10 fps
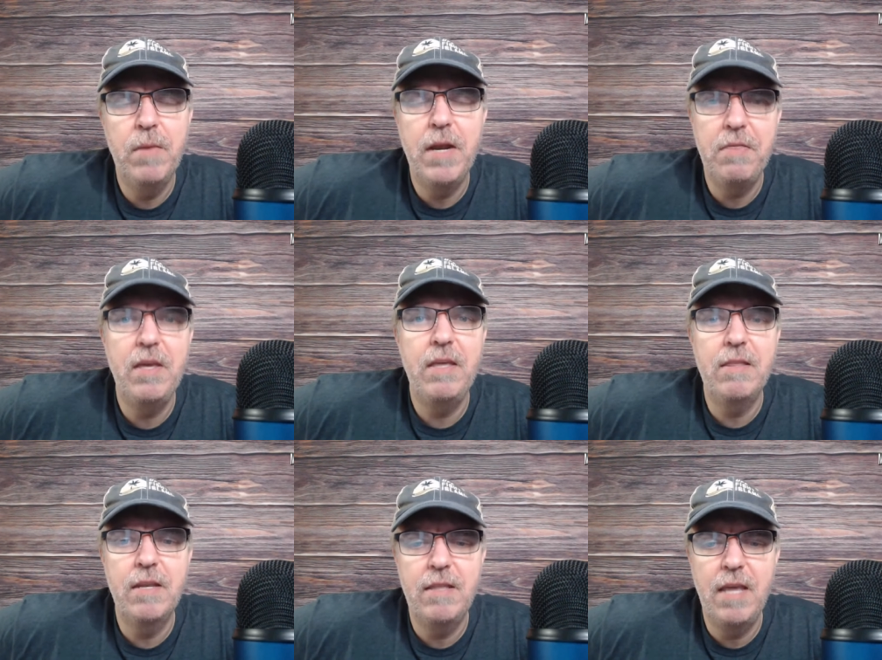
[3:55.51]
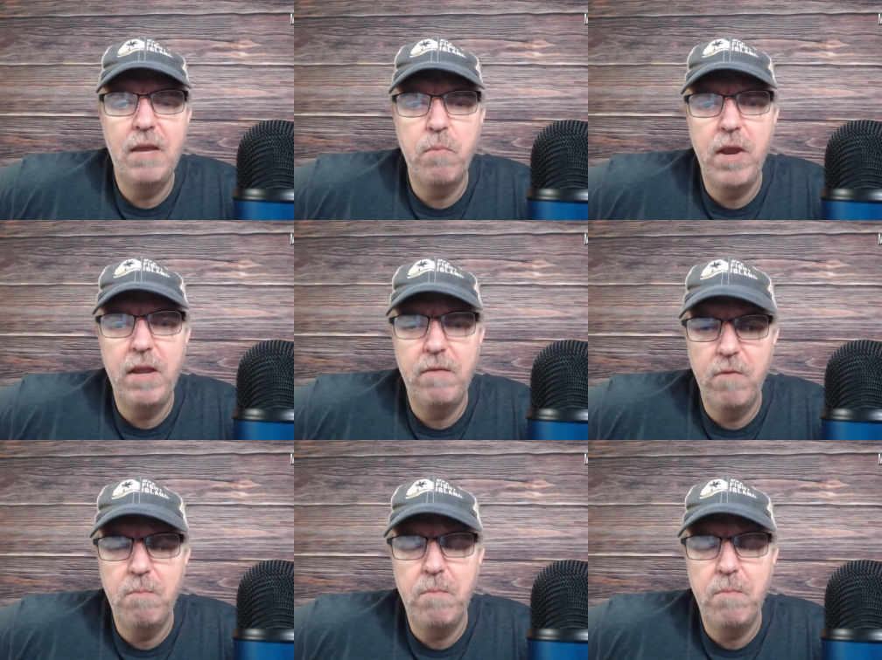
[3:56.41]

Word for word: but I think he's going to take a break from